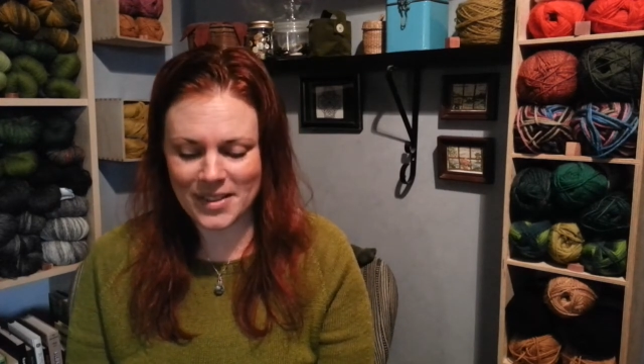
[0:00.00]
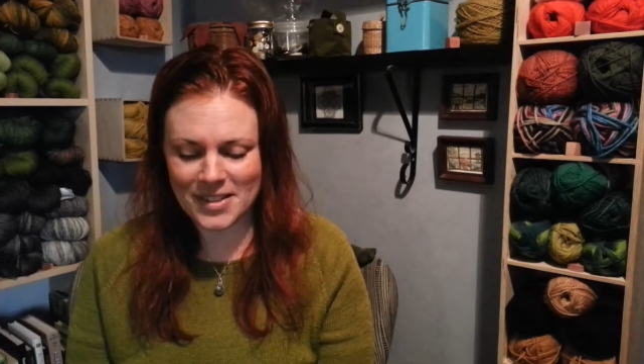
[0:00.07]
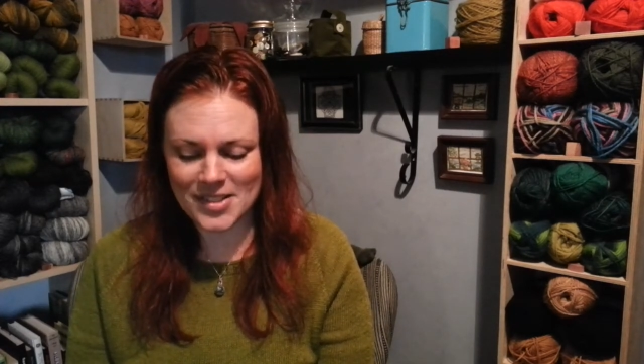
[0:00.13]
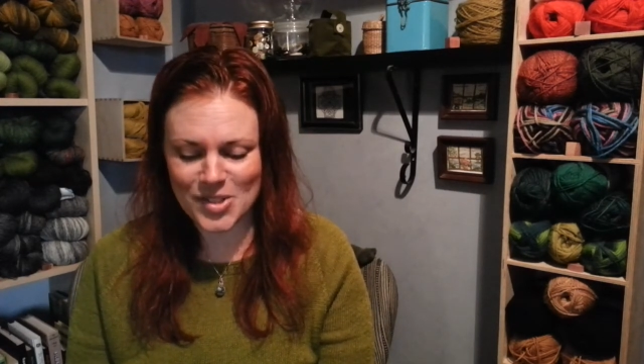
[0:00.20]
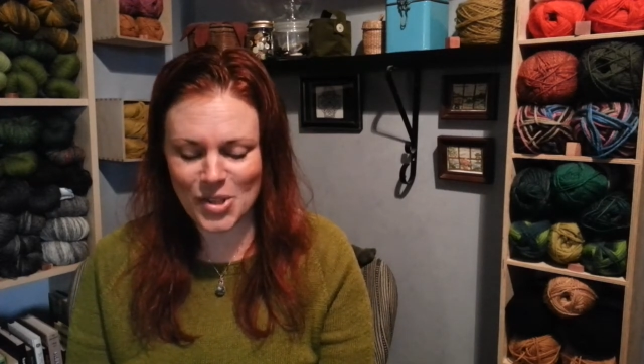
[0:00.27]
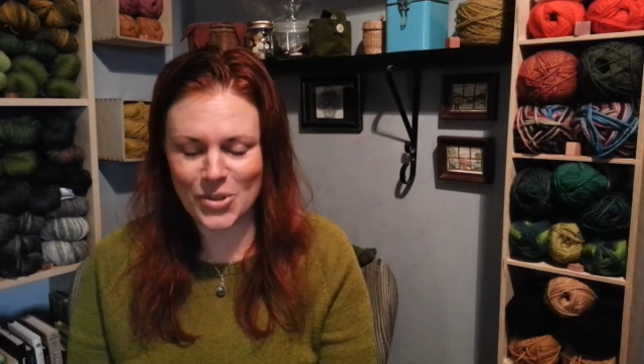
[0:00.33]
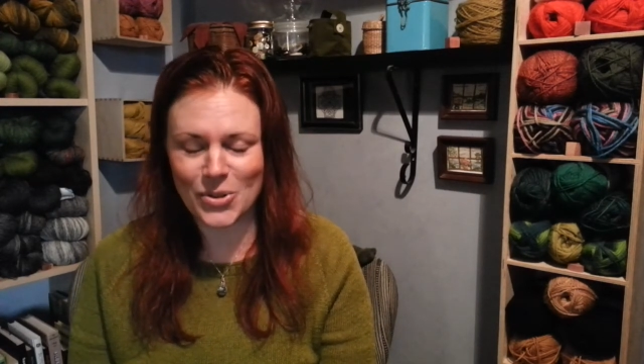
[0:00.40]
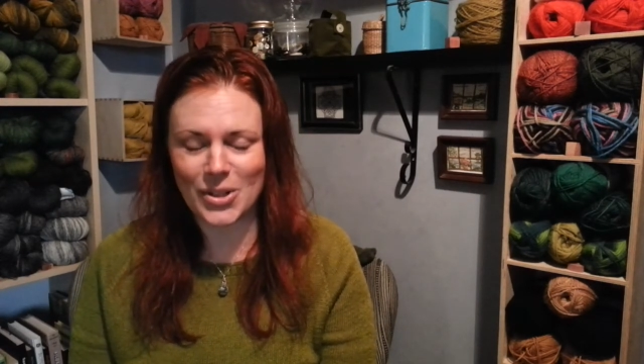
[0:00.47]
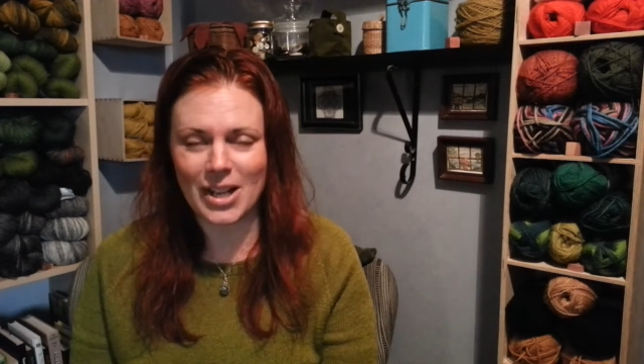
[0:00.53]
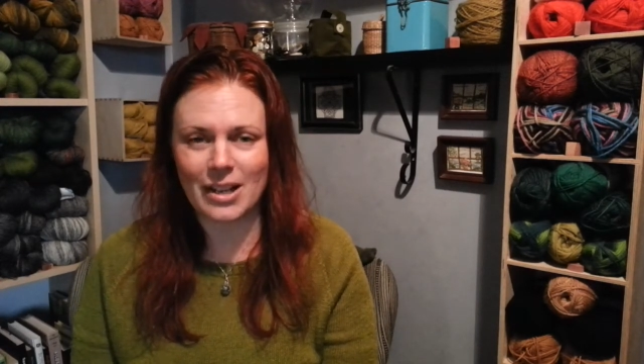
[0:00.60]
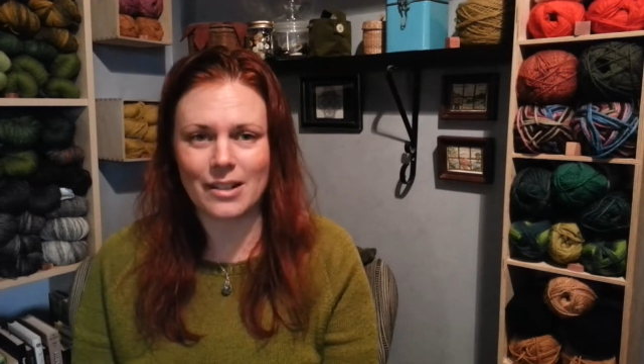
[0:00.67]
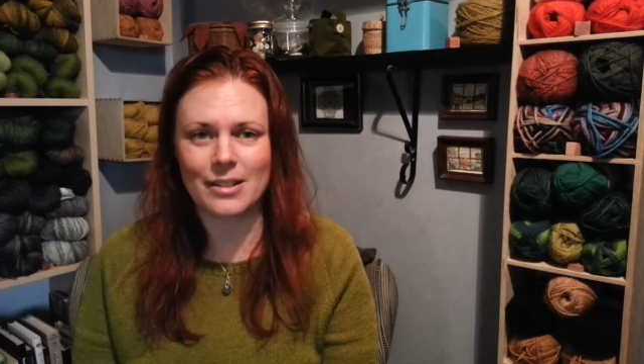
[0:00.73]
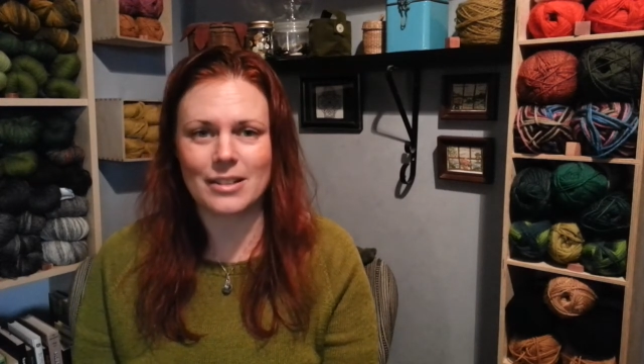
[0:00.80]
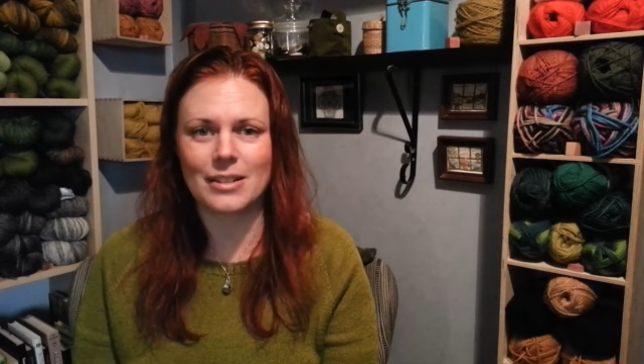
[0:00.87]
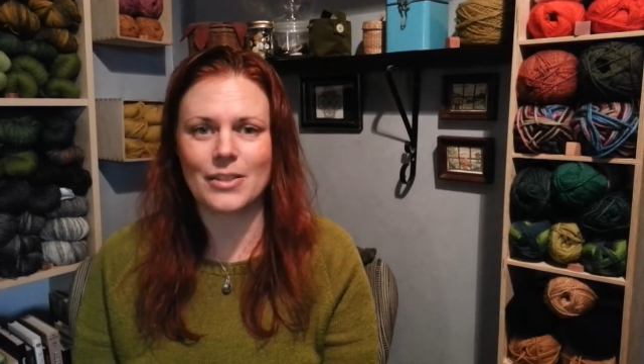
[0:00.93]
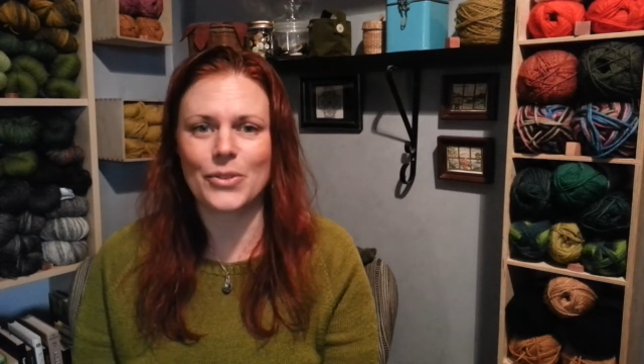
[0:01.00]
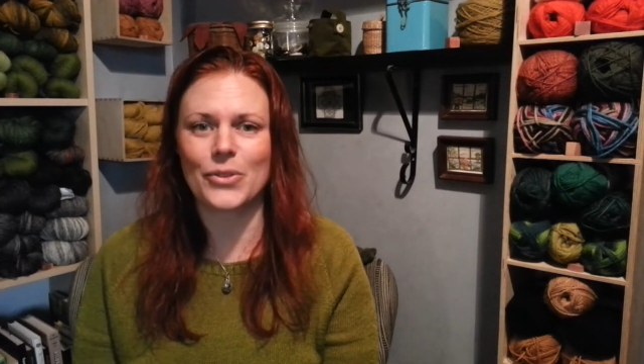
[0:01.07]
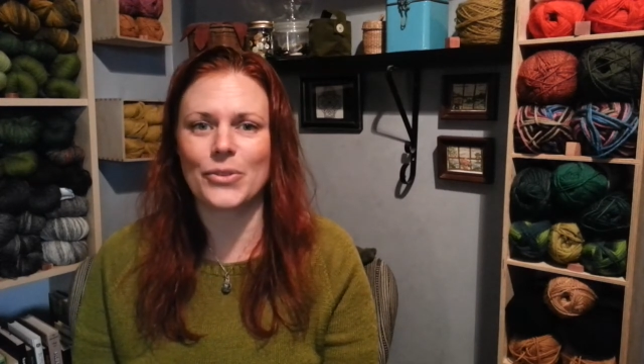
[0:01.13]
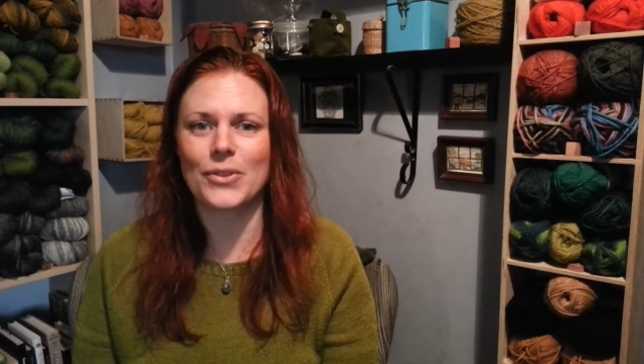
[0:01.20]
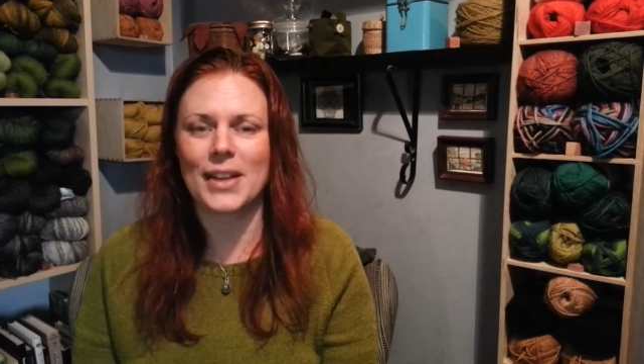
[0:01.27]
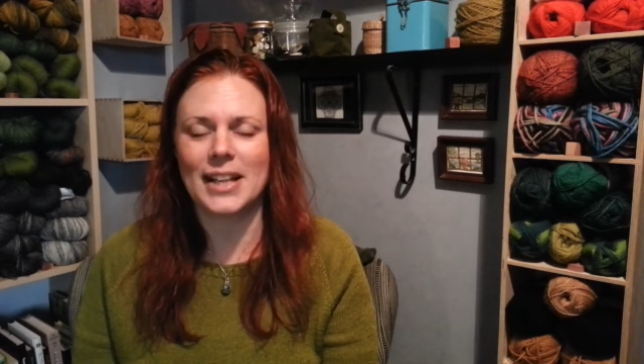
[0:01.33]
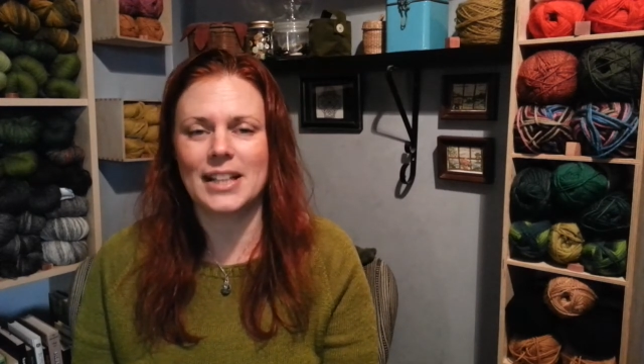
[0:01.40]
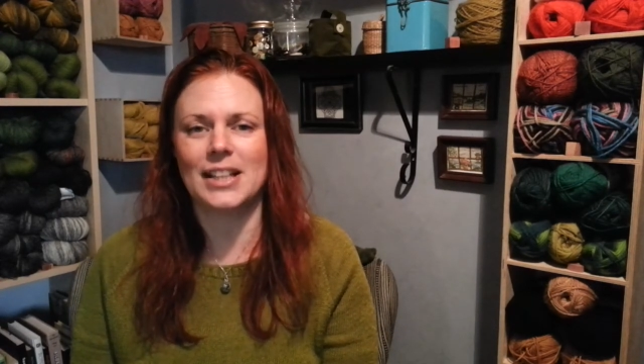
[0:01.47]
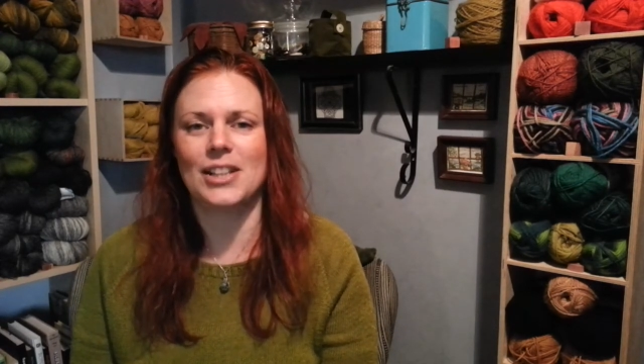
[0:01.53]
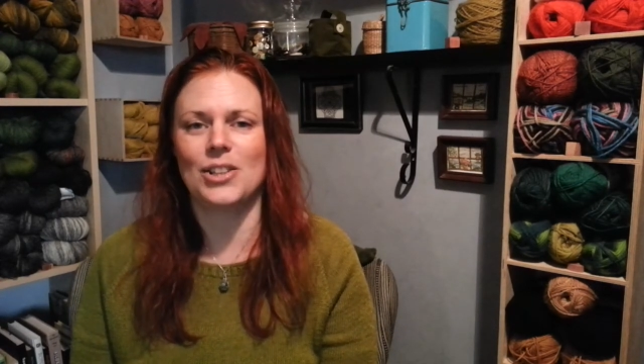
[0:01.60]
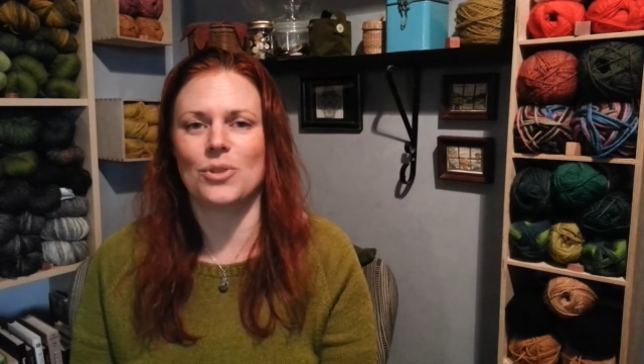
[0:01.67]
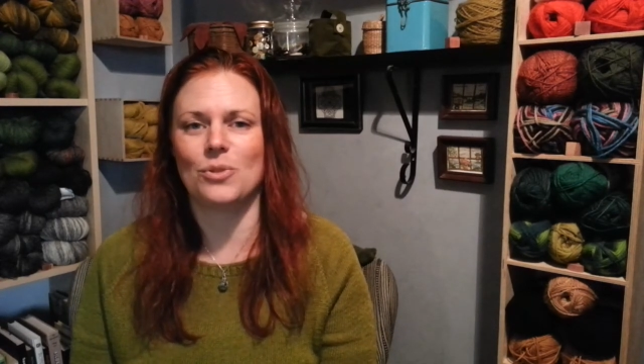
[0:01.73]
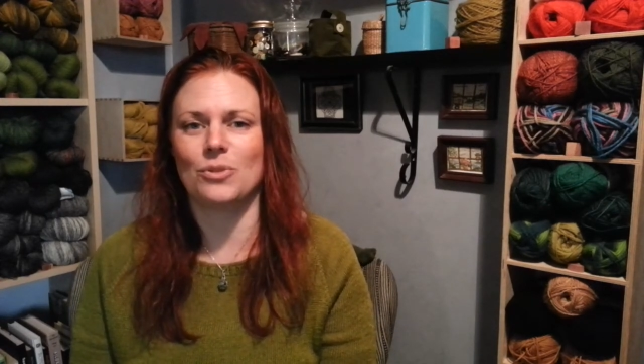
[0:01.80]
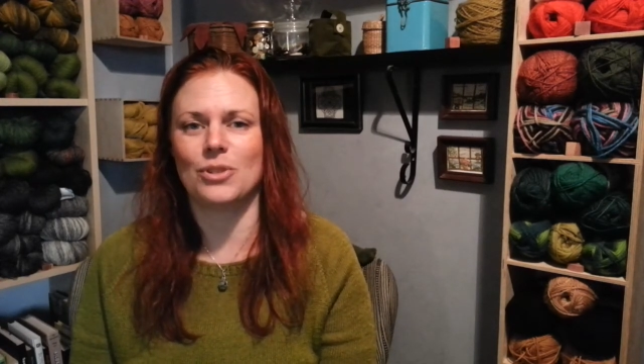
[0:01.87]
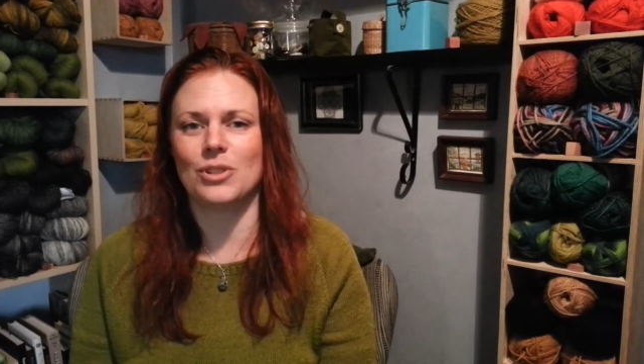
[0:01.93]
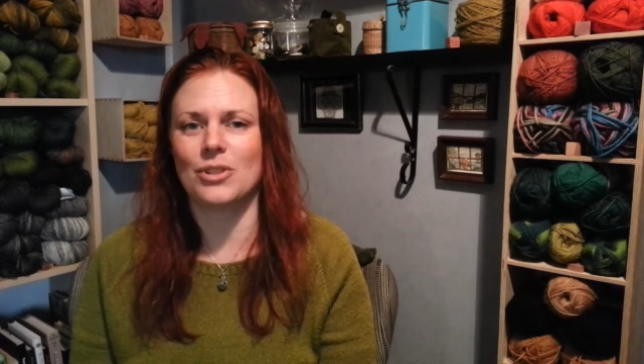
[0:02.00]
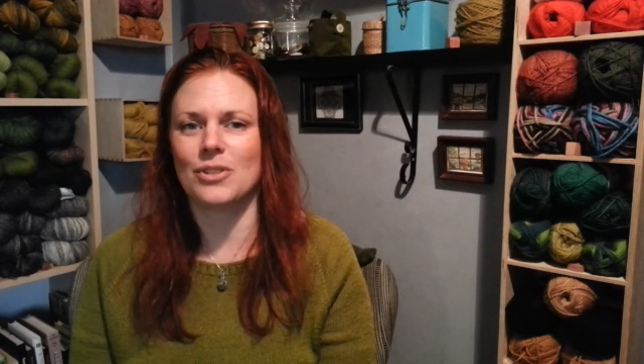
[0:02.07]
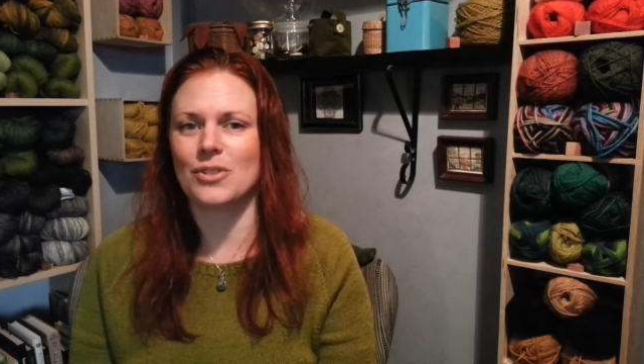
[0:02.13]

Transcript: So thank you